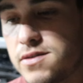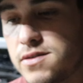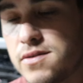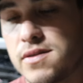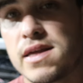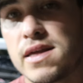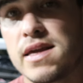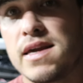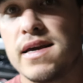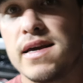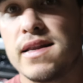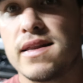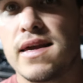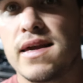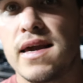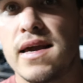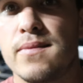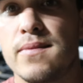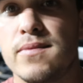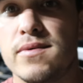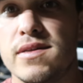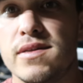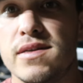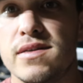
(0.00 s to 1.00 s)
So the kit
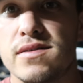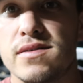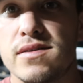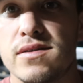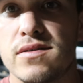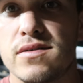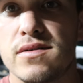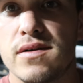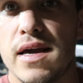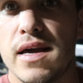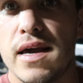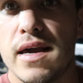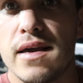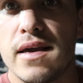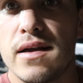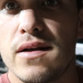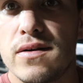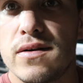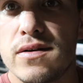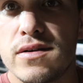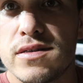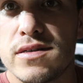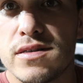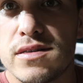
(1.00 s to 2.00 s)
came with these little
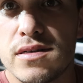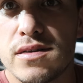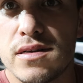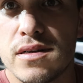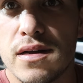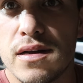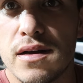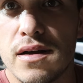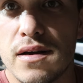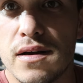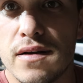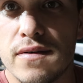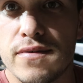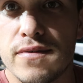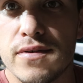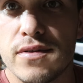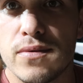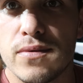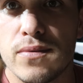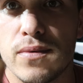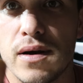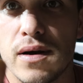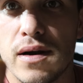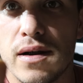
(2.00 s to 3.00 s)
hangers uh, for
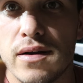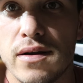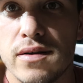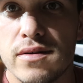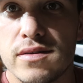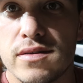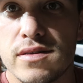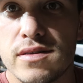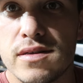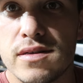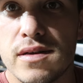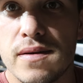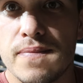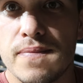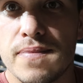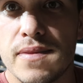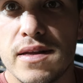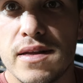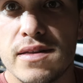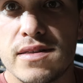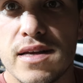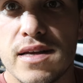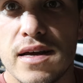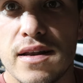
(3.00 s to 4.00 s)
the wires.
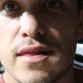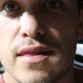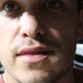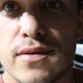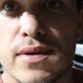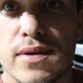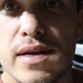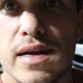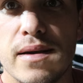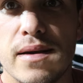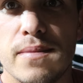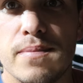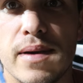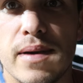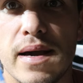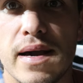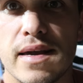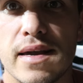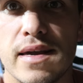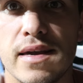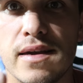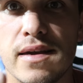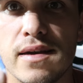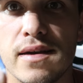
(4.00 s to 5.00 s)
It's got a three M
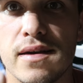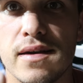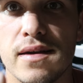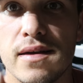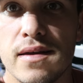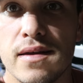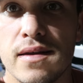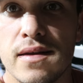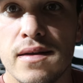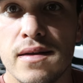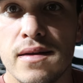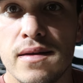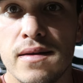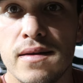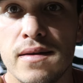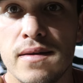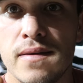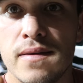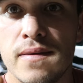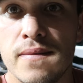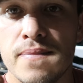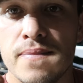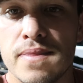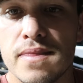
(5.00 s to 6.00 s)
backing
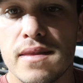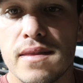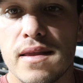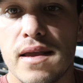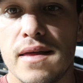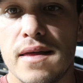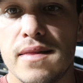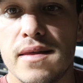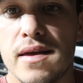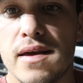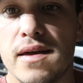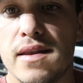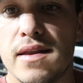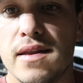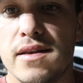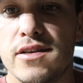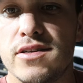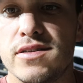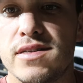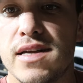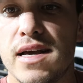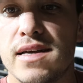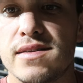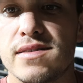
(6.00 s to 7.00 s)
and then
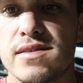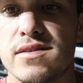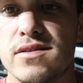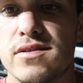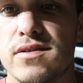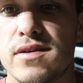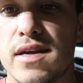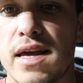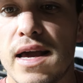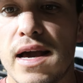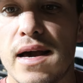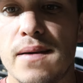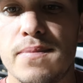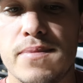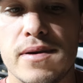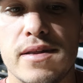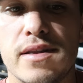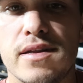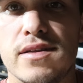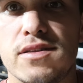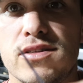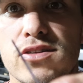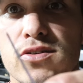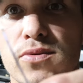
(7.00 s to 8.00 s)
it just has a little gap
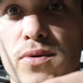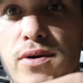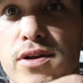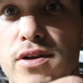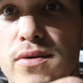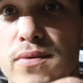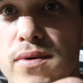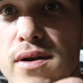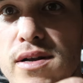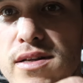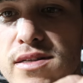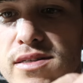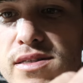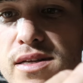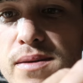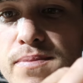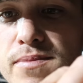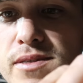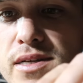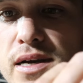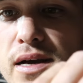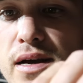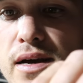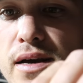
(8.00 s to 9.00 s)
in it to where you run a
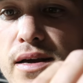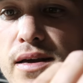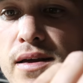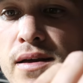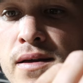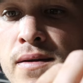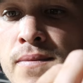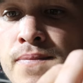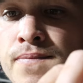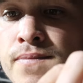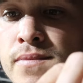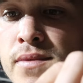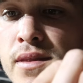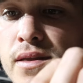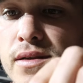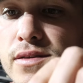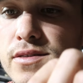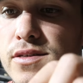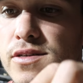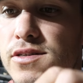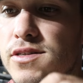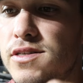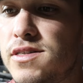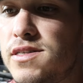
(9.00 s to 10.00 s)
zip tie.
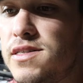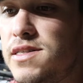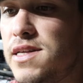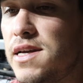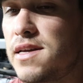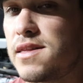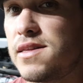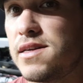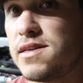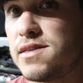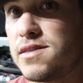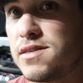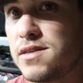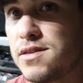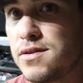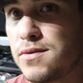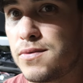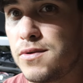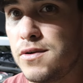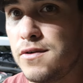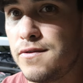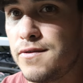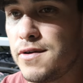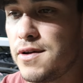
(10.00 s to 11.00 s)
So you just stick this to
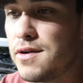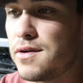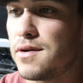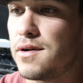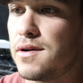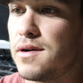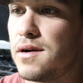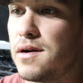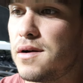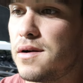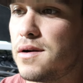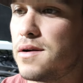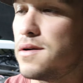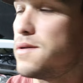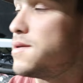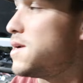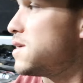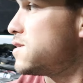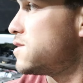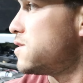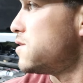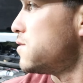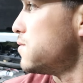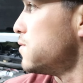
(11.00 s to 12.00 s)
the roof of your, or
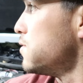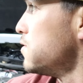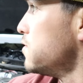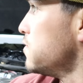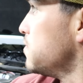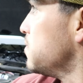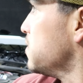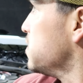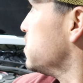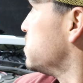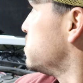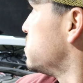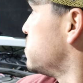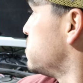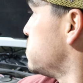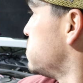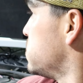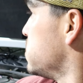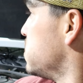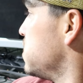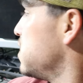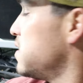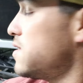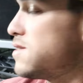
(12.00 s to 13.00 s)
not to the roof, but
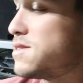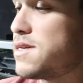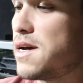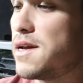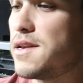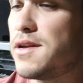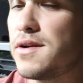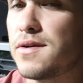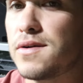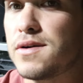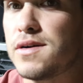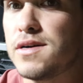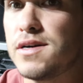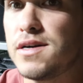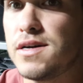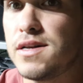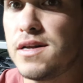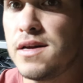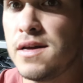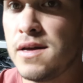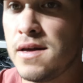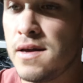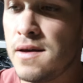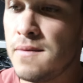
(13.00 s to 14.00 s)
to the inside of your
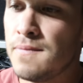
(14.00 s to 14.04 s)
hood,